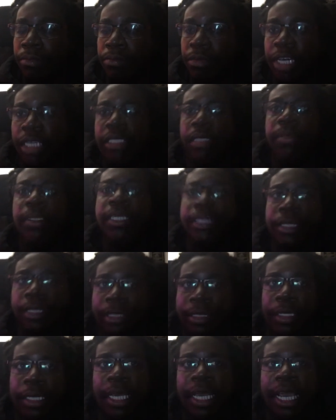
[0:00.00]
Boston Pizza
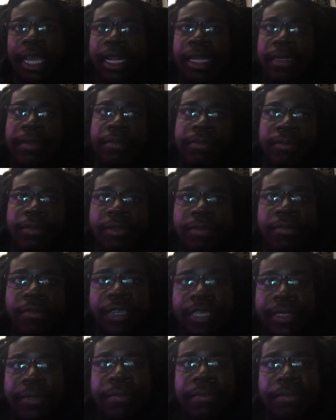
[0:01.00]
and had some
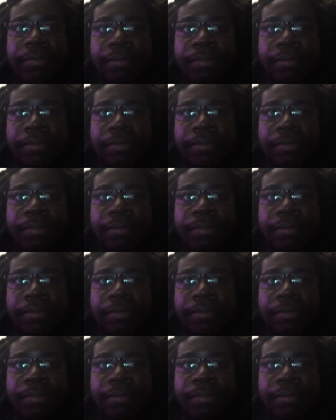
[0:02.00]
fun.